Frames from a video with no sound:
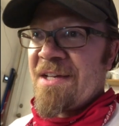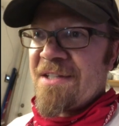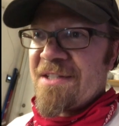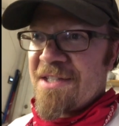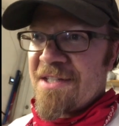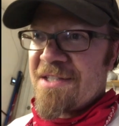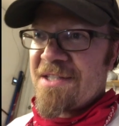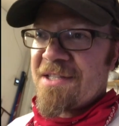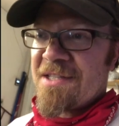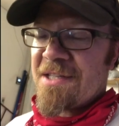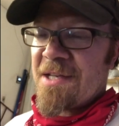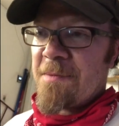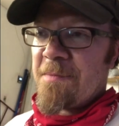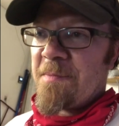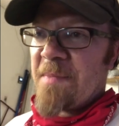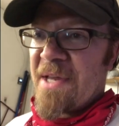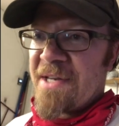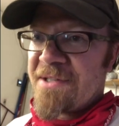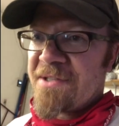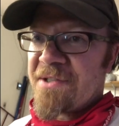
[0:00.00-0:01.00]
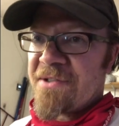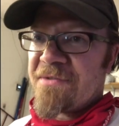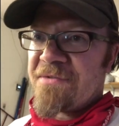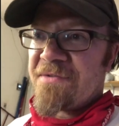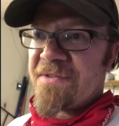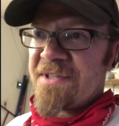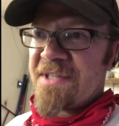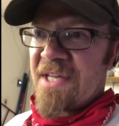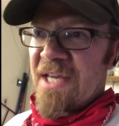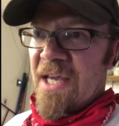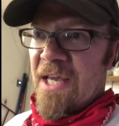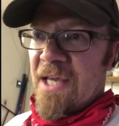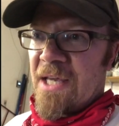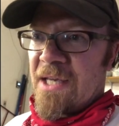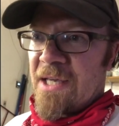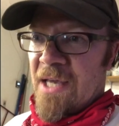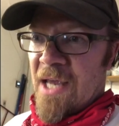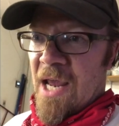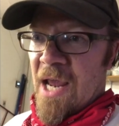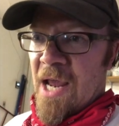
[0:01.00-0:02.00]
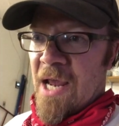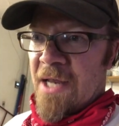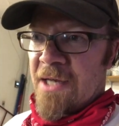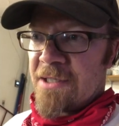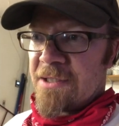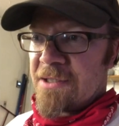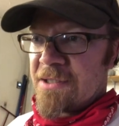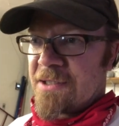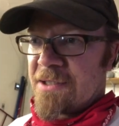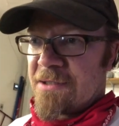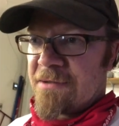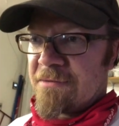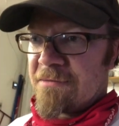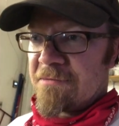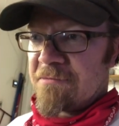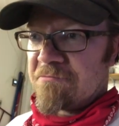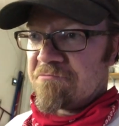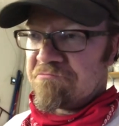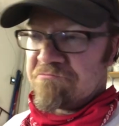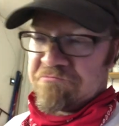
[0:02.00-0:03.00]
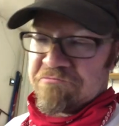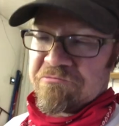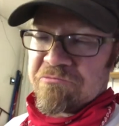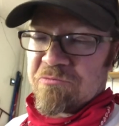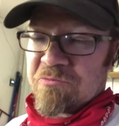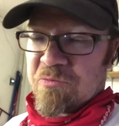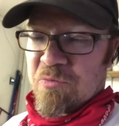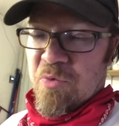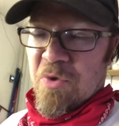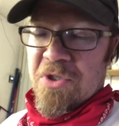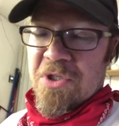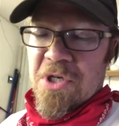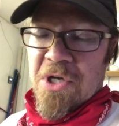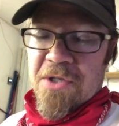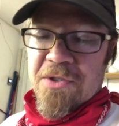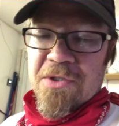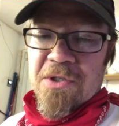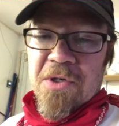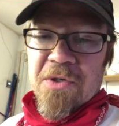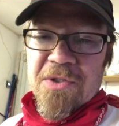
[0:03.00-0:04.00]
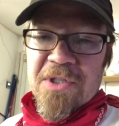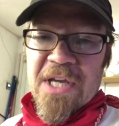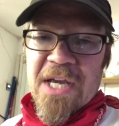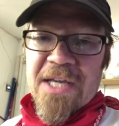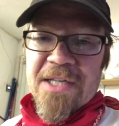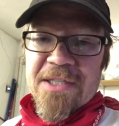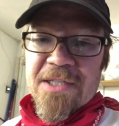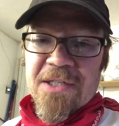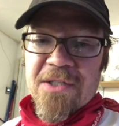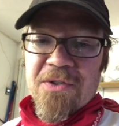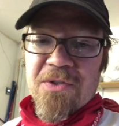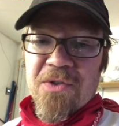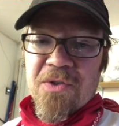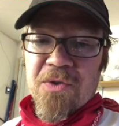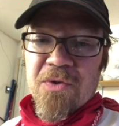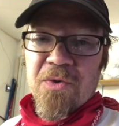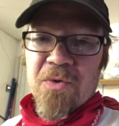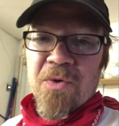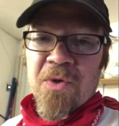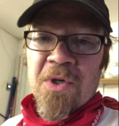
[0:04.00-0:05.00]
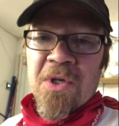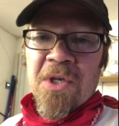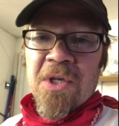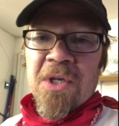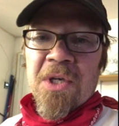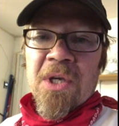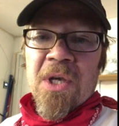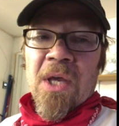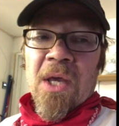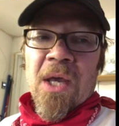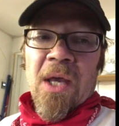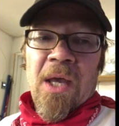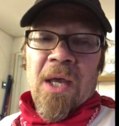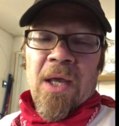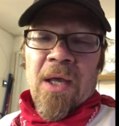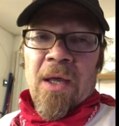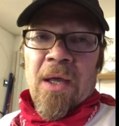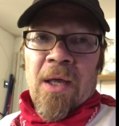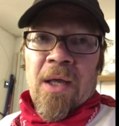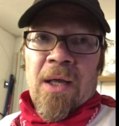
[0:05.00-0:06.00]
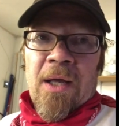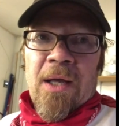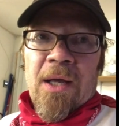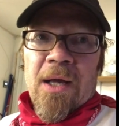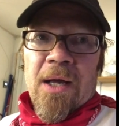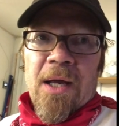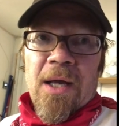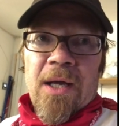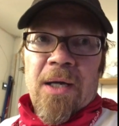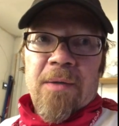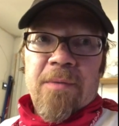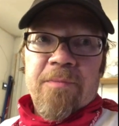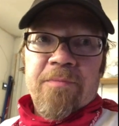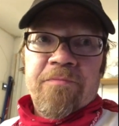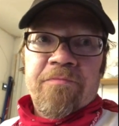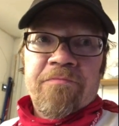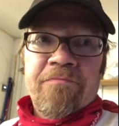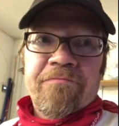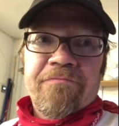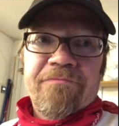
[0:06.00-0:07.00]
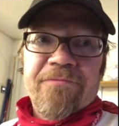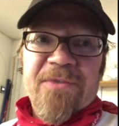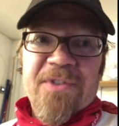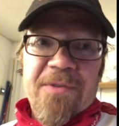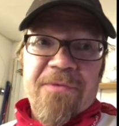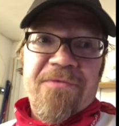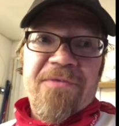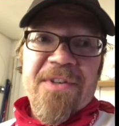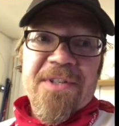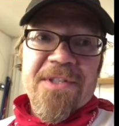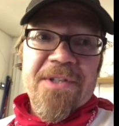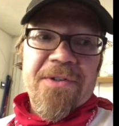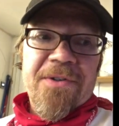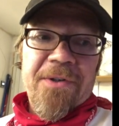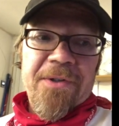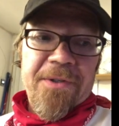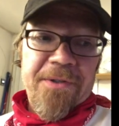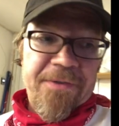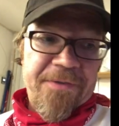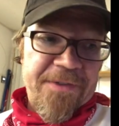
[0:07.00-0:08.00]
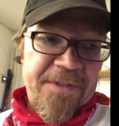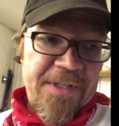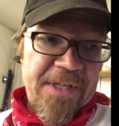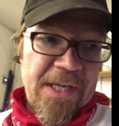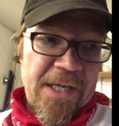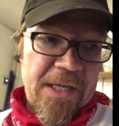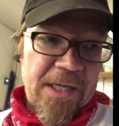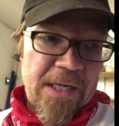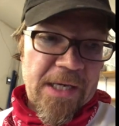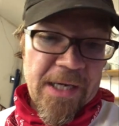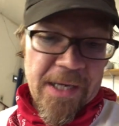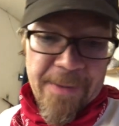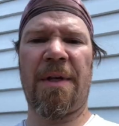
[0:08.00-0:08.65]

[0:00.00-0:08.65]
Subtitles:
just some mental fatigue, and which also ties into some physical fatigue.